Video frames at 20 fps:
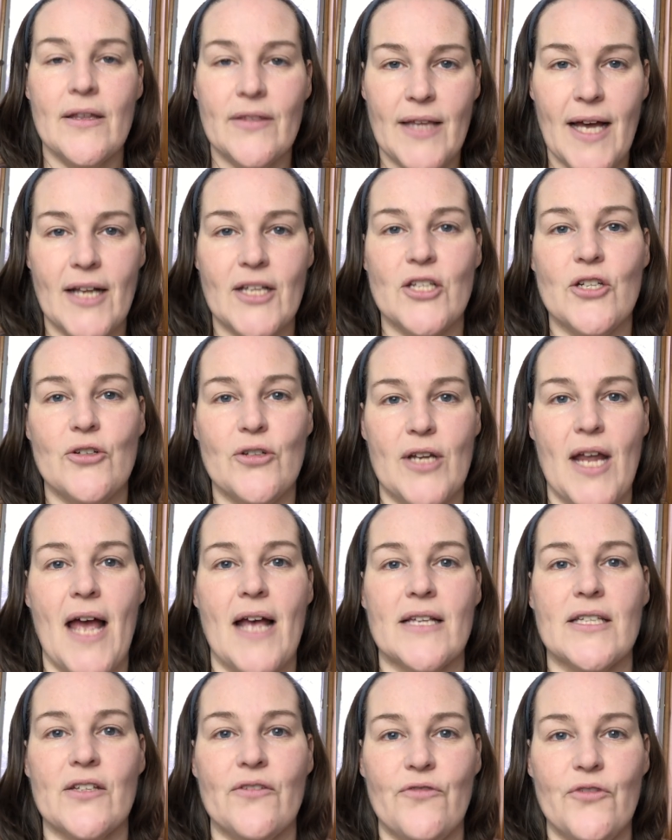That's your
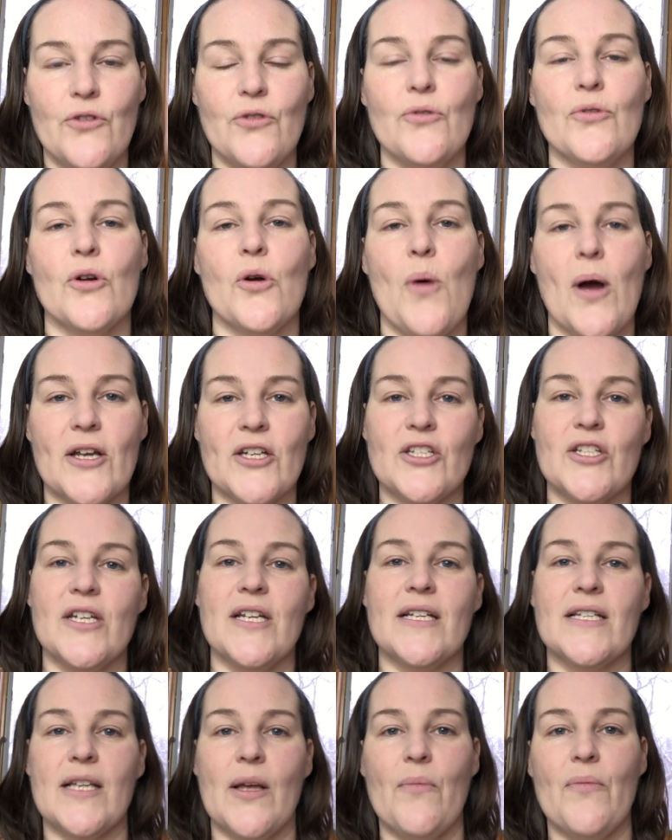yes. If you are
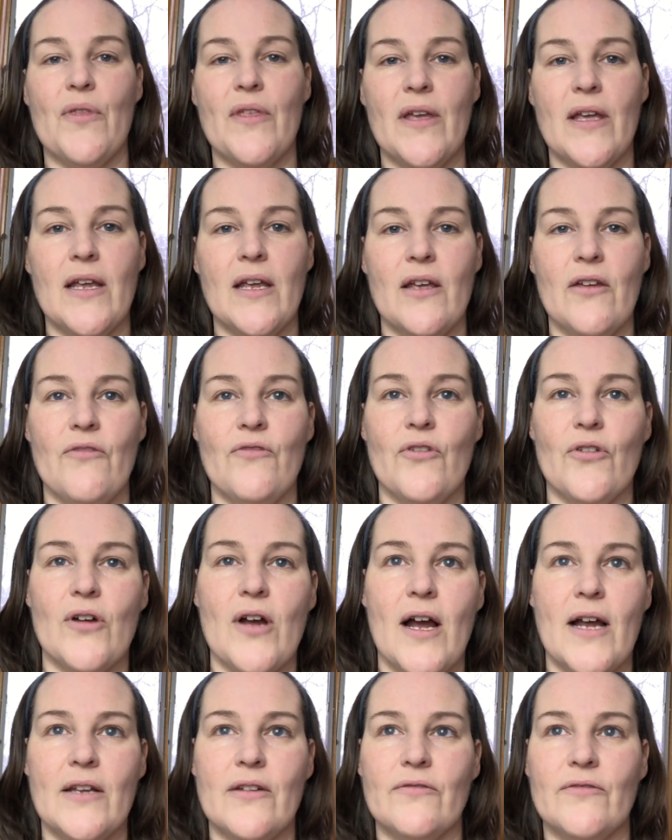questioning something, if you're
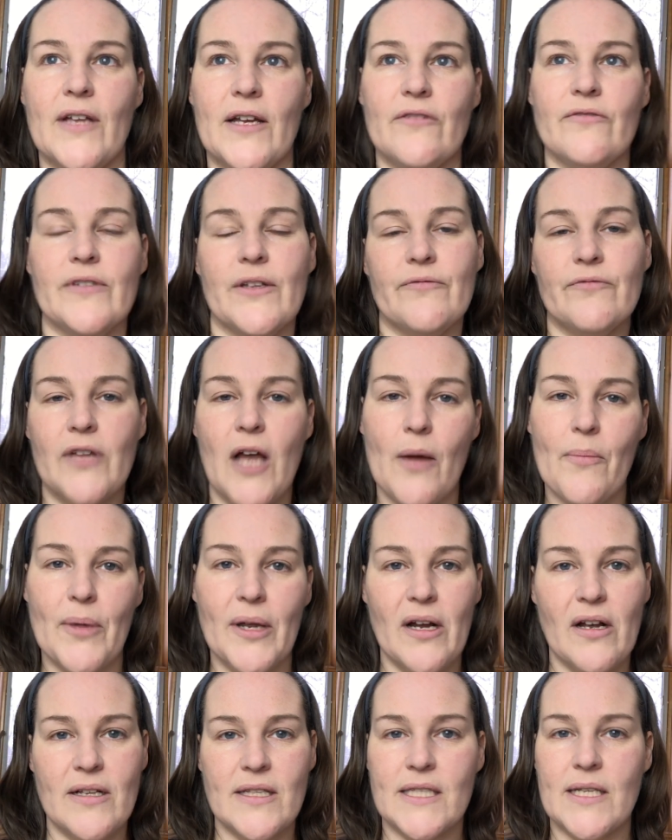kind of like flip
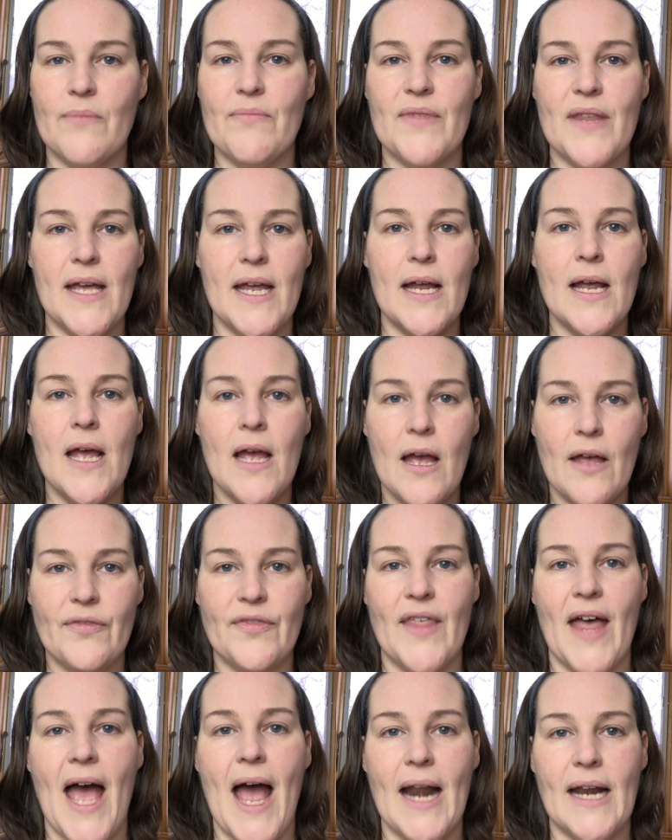flopping on something,
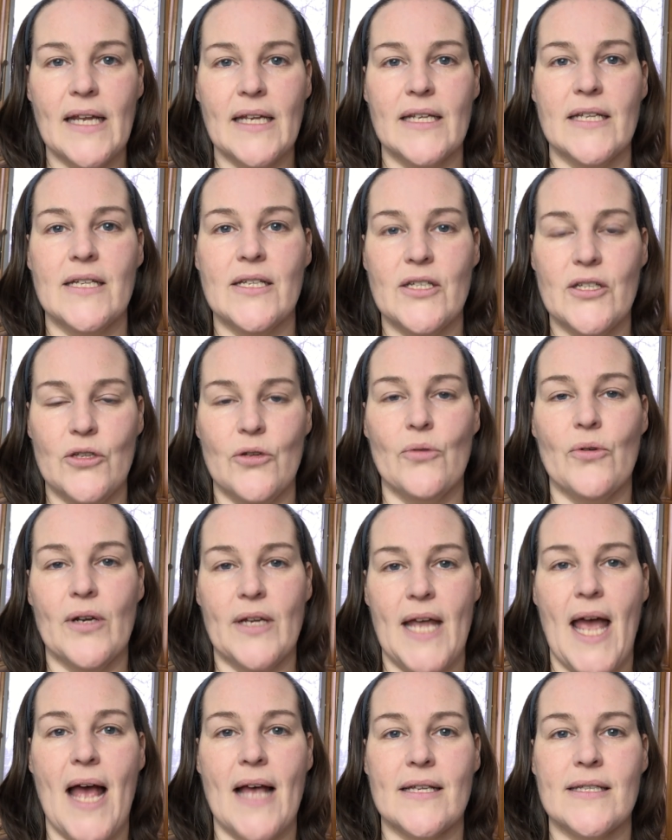that is your
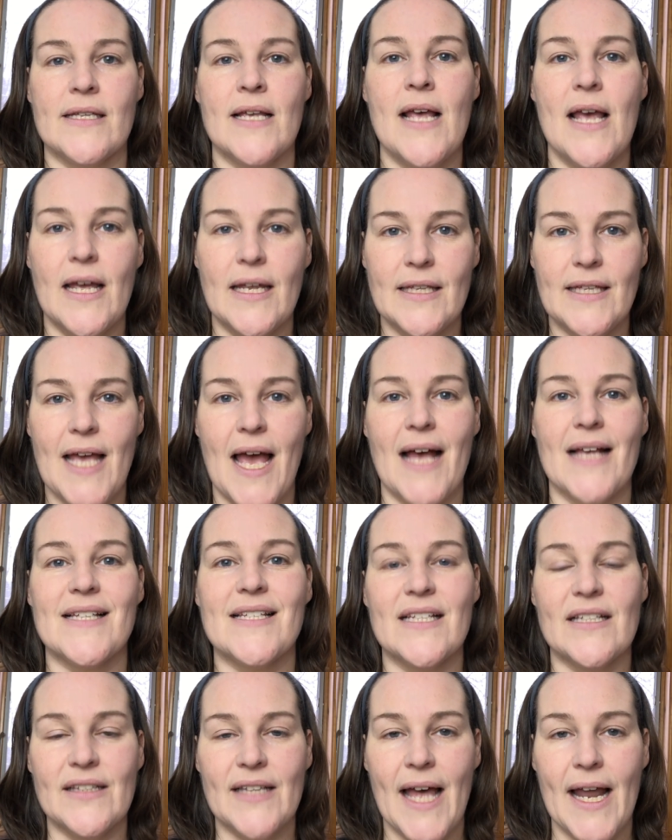yes.
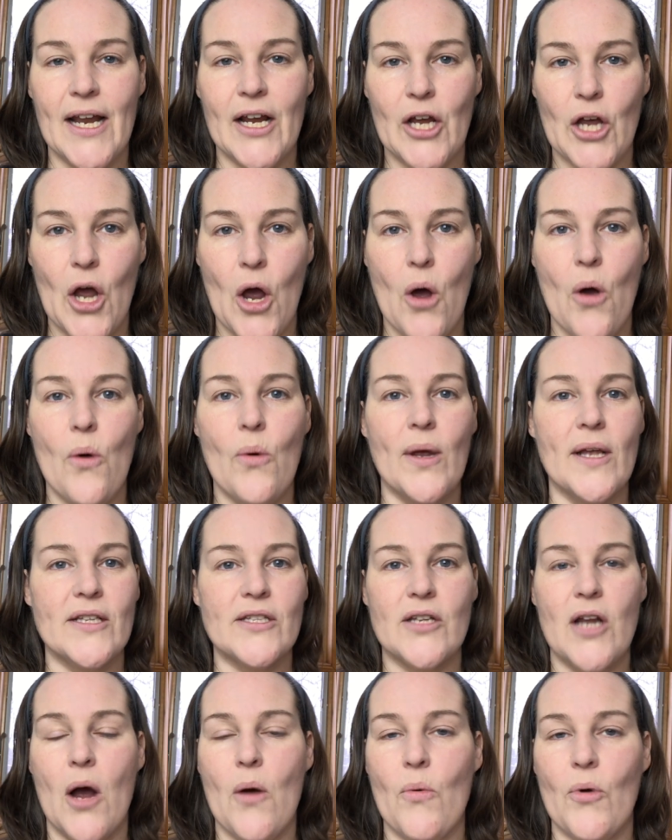Yes, let it go.
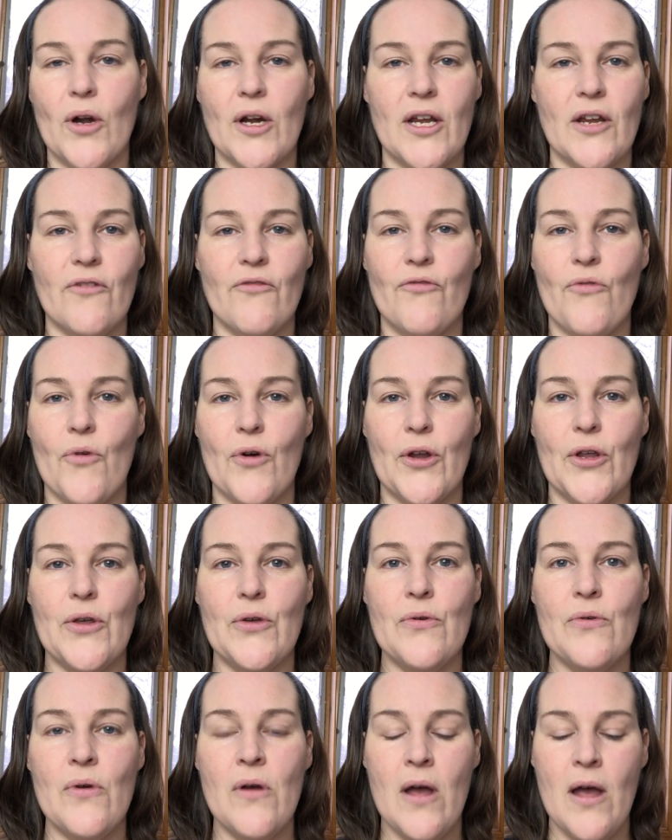It's not working for
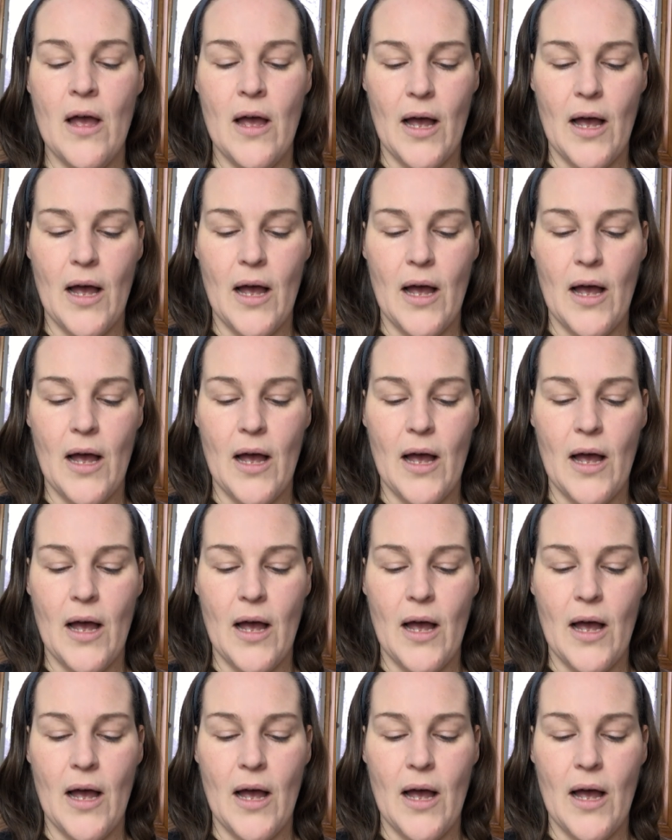you.